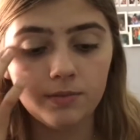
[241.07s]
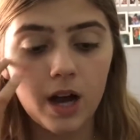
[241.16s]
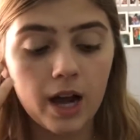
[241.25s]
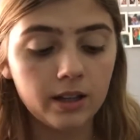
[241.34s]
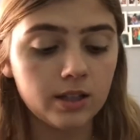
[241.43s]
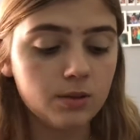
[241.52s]

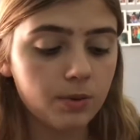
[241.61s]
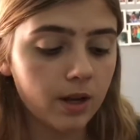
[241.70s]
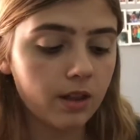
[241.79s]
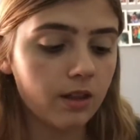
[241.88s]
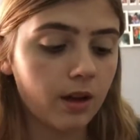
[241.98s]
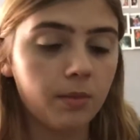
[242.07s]
eyelids
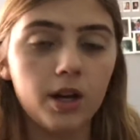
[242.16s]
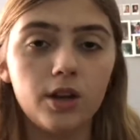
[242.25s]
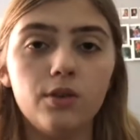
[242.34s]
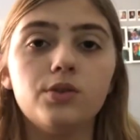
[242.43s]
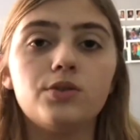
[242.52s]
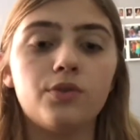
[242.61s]
with. I'm going to
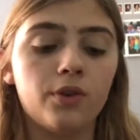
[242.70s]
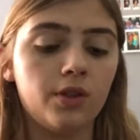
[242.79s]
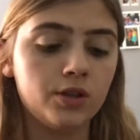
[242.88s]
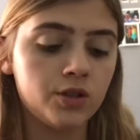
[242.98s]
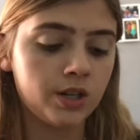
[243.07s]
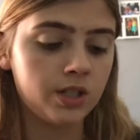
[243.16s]
use for
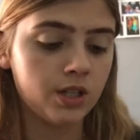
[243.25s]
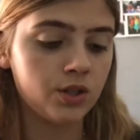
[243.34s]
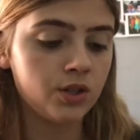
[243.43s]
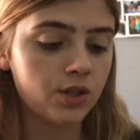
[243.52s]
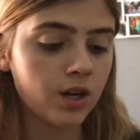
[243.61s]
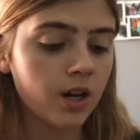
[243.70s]
the
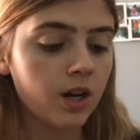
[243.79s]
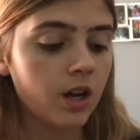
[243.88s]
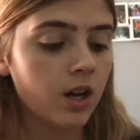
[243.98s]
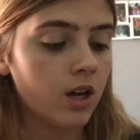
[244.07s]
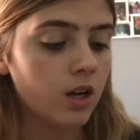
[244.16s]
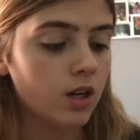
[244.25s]
transition shade.
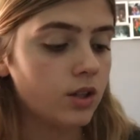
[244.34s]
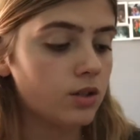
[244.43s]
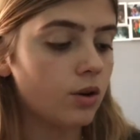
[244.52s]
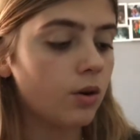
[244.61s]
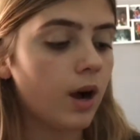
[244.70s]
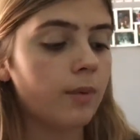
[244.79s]

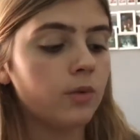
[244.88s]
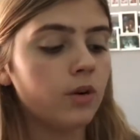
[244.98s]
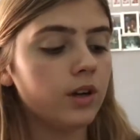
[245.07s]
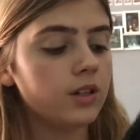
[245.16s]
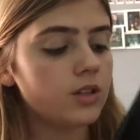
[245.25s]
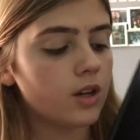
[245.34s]
So I'm
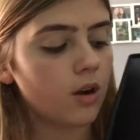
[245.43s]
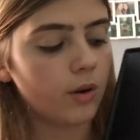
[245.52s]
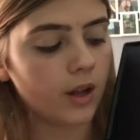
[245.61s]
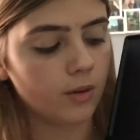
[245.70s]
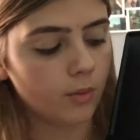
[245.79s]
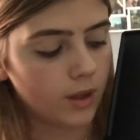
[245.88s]
going to go
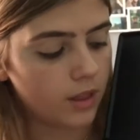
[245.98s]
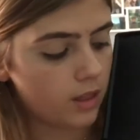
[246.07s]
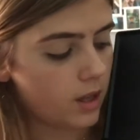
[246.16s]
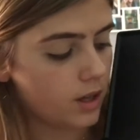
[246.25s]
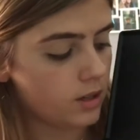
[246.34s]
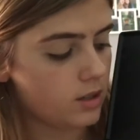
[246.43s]
in with
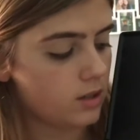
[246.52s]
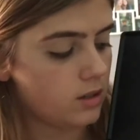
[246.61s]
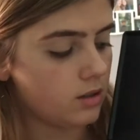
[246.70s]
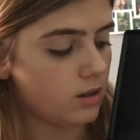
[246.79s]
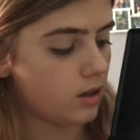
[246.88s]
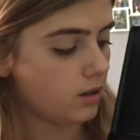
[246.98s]
this
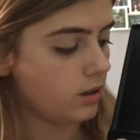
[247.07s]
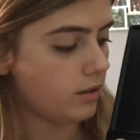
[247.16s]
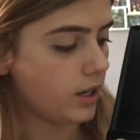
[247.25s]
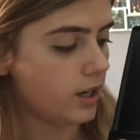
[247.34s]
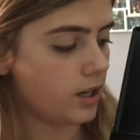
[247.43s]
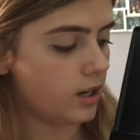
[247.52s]
color
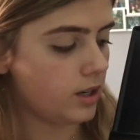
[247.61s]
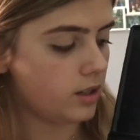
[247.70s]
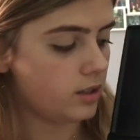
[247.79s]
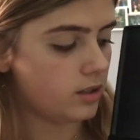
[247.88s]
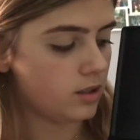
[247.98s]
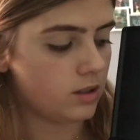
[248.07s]
right here,
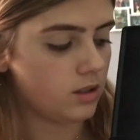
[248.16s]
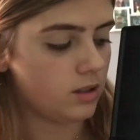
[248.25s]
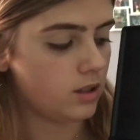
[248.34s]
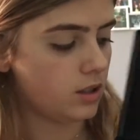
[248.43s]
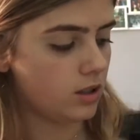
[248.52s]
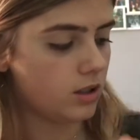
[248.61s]

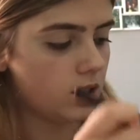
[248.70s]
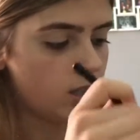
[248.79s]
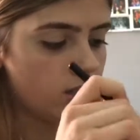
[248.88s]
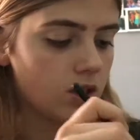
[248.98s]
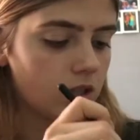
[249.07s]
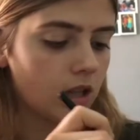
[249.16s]

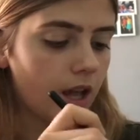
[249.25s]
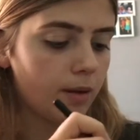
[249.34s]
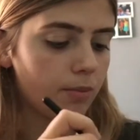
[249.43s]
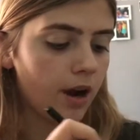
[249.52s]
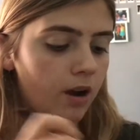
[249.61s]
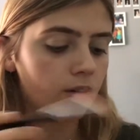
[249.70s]
this light
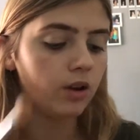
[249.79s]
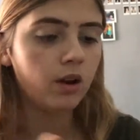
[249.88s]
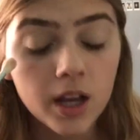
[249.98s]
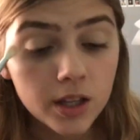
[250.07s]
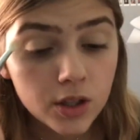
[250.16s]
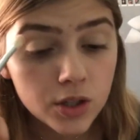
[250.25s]
brown.
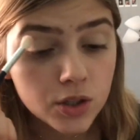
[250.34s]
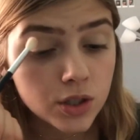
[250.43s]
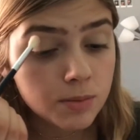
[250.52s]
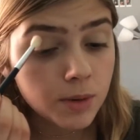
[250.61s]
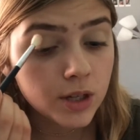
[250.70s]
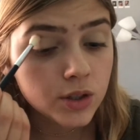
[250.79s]
This
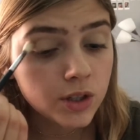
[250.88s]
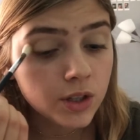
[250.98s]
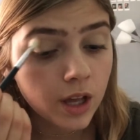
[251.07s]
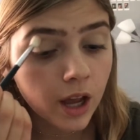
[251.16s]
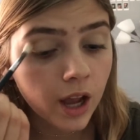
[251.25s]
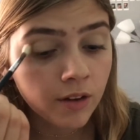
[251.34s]
just makes sure
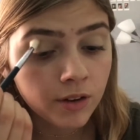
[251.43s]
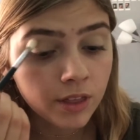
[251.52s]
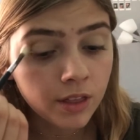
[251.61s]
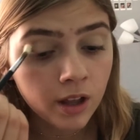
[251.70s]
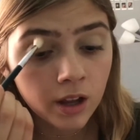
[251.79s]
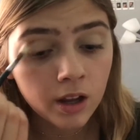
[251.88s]
that
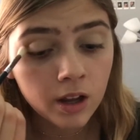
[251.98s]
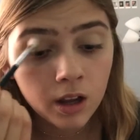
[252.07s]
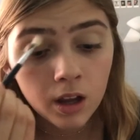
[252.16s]
everything